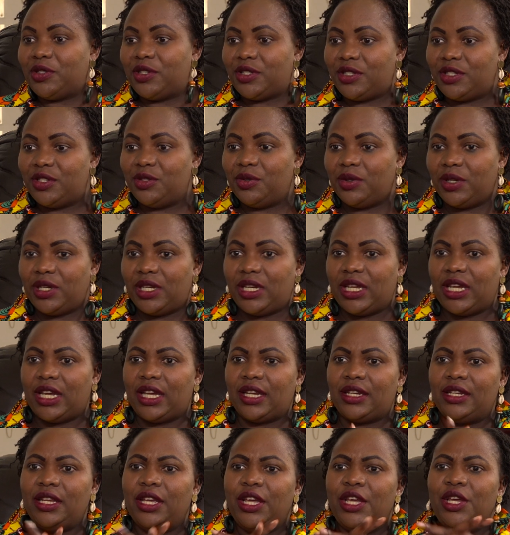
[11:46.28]
you're still a
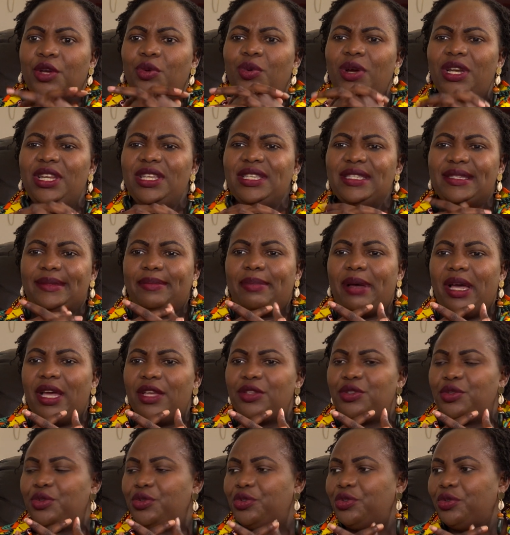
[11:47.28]
dad. What
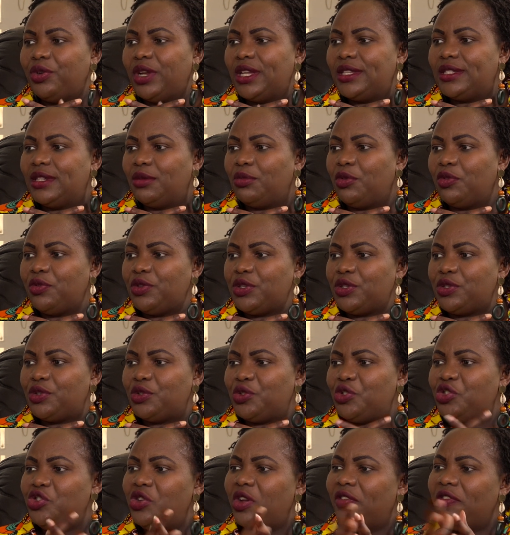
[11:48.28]
inspires you to write some of these
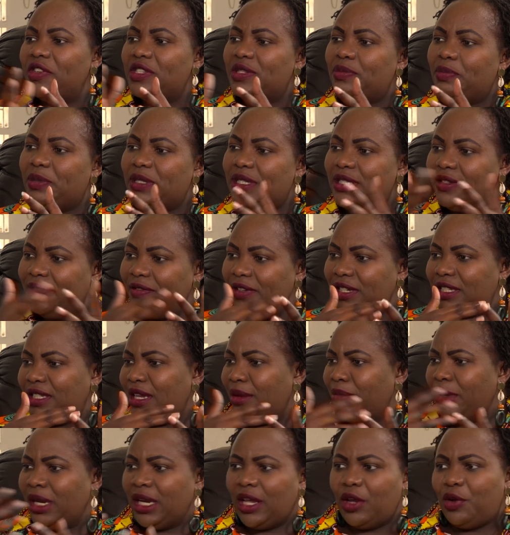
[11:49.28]
songs? Do you have a specific
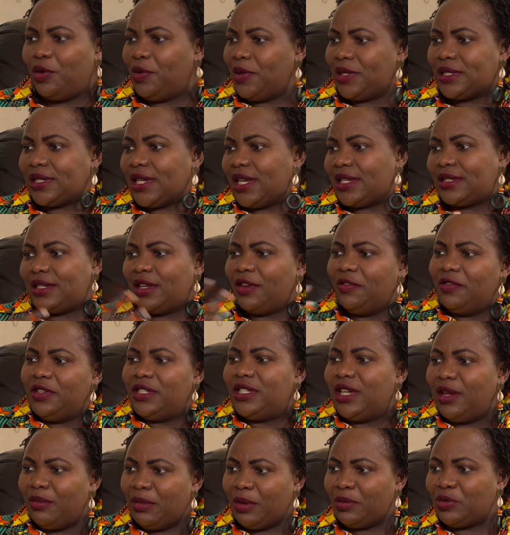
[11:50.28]
time? And I always ask, every
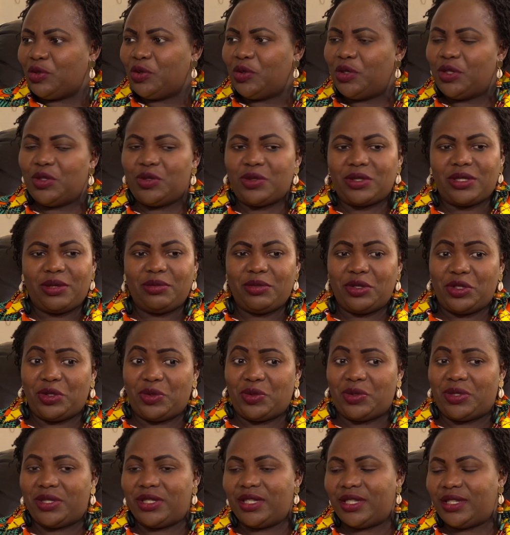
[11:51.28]
time I'm talking to somebody
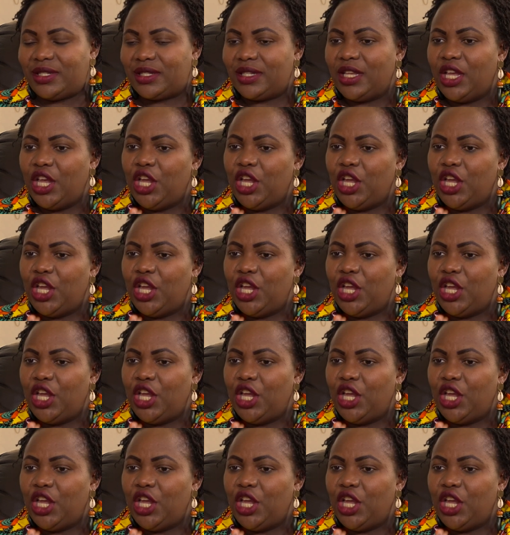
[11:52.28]
who sings,